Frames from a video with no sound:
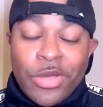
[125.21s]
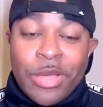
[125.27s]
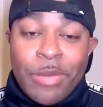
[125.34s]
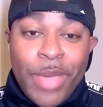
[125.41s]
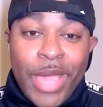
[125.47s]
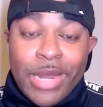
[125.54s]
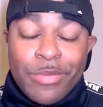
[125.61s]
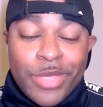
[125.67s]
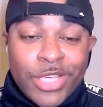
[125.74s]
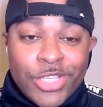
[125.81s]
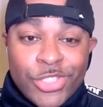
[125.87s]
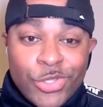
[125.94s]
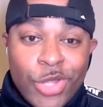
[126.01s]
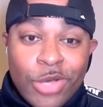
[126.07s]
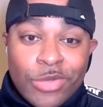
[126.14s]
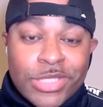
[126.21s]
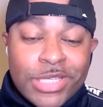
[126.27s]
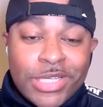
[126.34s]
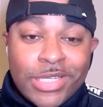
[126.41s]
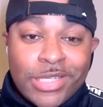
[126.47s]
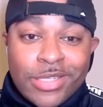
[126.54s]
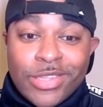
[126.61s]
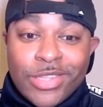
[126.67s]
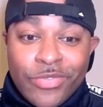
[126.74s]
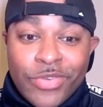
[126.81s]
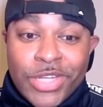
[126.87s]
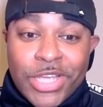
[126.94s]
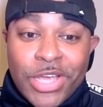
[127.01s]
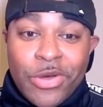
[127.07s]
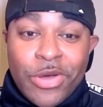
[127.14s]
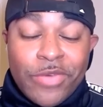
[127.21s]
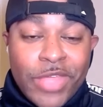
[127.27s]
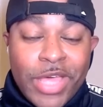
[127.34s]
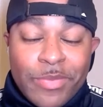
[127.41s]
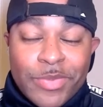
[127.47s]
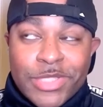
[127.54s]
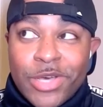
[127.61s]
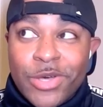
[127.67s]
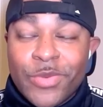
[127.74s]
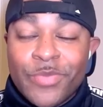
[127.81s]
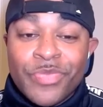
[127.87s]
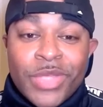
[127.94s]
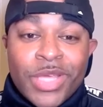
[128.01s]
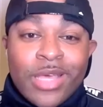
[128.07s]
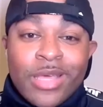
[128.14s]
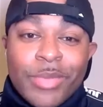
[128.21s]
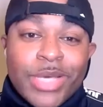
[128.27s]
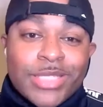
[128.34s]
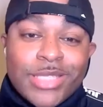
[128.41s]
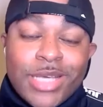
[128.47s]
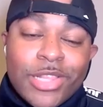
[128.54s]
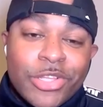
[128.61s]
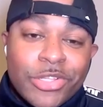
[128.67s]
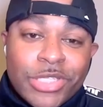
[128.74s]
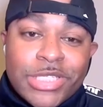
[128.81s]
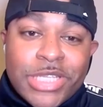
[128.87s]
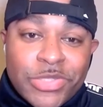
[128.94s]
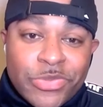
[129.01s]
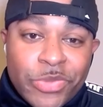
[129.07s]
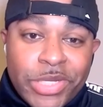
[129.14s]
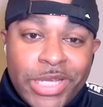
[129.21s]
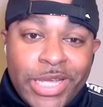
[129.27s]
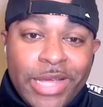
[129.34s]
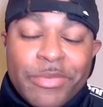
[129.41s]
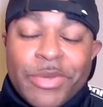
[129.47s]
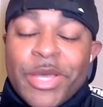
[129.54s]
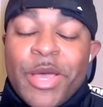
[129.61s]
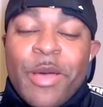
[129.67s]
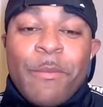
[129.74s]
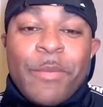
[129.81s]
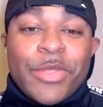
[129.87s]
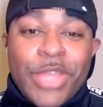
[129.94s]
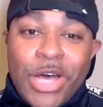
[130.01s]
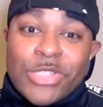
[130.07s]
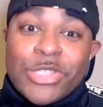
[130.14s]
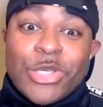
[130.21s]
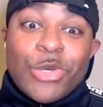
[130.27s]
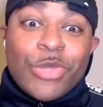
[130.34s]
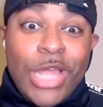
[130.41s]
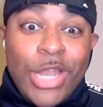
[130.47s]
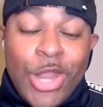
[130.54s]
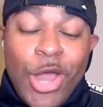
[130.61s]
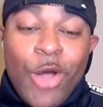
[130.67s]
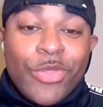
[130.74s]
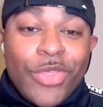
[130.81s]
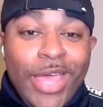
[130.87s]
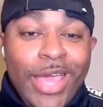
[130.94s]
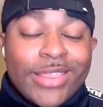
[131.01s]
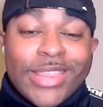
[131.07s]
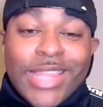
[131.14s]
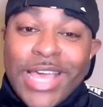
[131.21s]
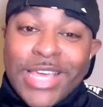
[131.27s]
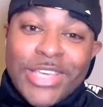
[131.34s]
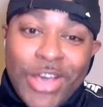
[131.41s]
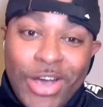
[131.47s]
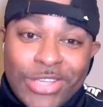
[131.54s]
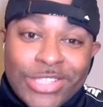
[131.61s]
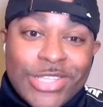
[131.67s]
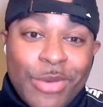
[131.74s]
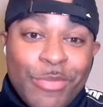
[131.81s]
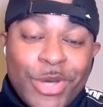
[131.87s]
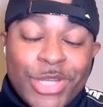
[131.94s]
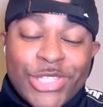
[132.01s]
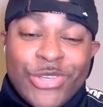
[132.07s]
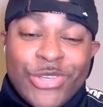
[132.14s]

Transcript: get mad at me because you don't see the video of the episode because it clearly says recap. But those of you that know that, thank y'all so much